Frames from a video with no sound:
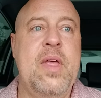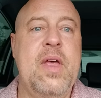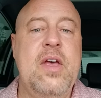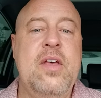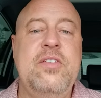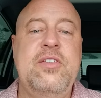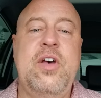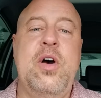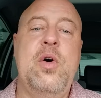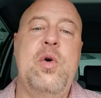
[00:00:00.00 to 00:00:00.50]

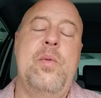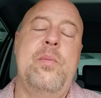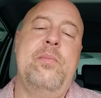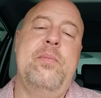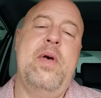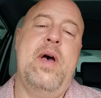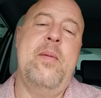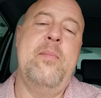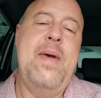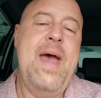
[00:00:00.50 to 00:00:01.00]
So
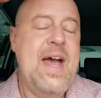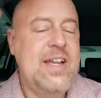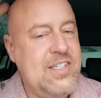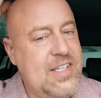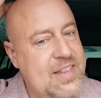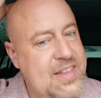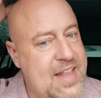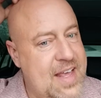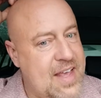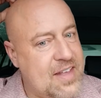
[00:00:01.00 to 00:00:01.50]

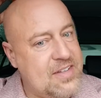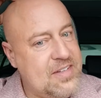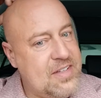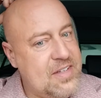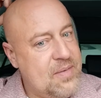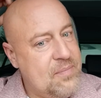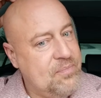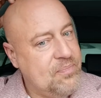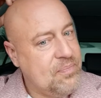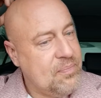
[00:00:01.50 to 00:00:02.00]
imagine this.
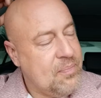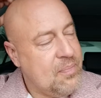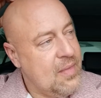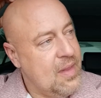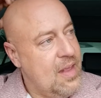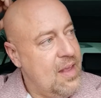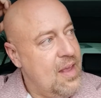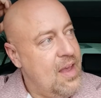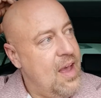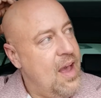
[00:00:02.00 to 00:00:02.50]

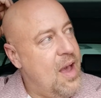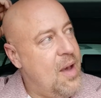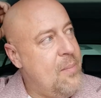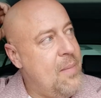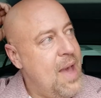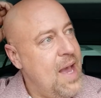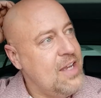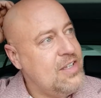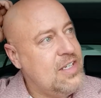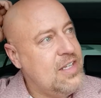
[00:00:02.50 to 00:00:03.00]

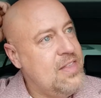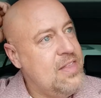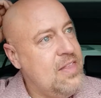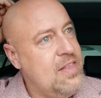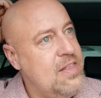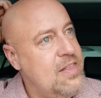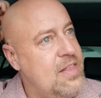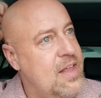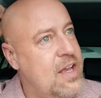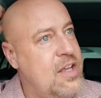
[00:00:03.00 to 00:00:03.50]

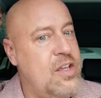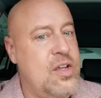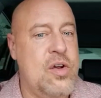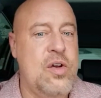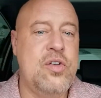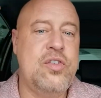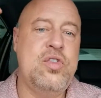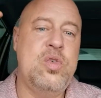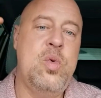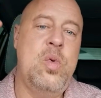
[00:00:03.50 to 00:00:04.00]
Imagine that you're
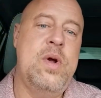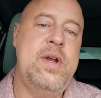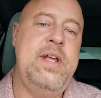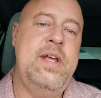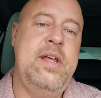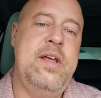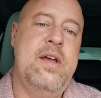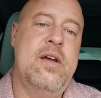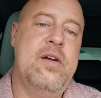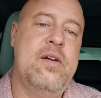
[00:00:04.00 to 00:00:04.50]
20
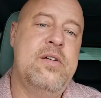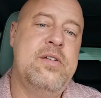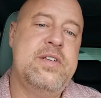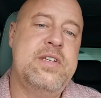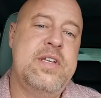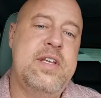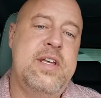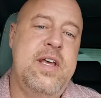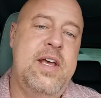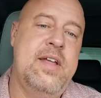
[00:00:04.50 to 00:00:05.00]

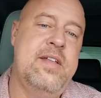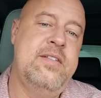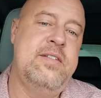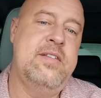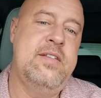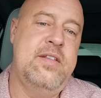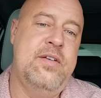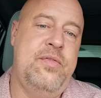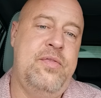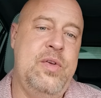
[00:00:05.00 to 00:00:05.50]
years into
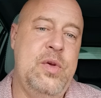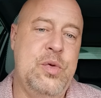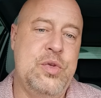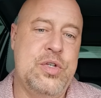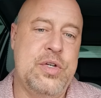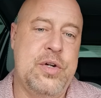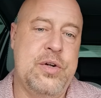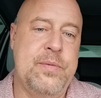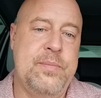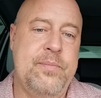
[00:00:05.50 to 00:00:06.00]
the
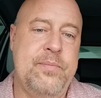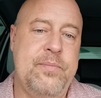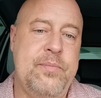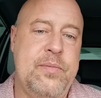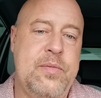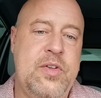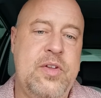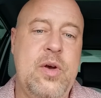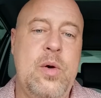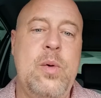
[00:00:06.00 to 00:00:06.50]
future.
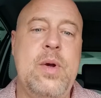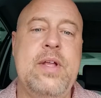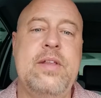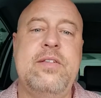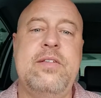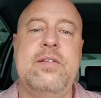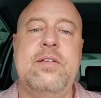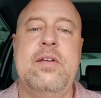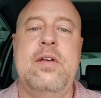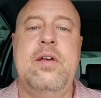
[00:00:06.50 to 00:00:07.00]
So
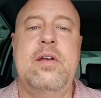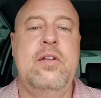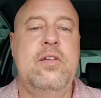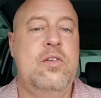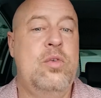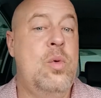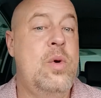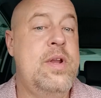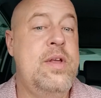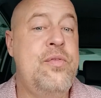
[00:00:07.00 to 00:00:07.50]
it's
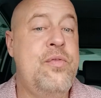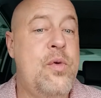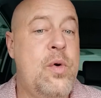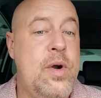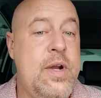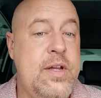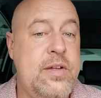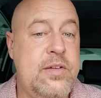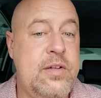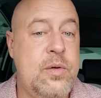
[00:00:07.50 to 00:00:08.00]

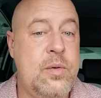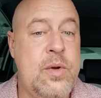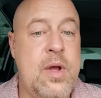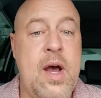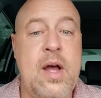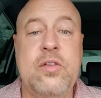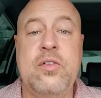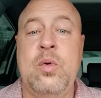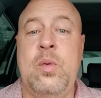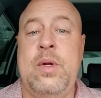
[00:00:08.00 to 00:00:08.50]
2042,
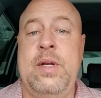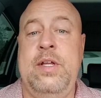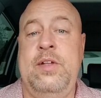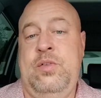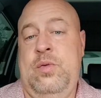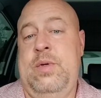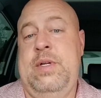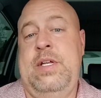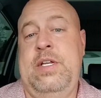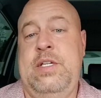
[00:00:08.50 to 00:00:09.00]
not
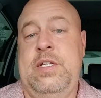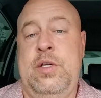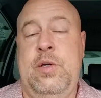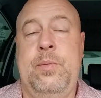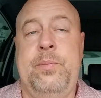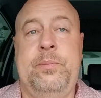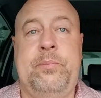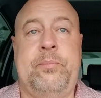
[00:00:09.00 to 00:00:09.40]
2022.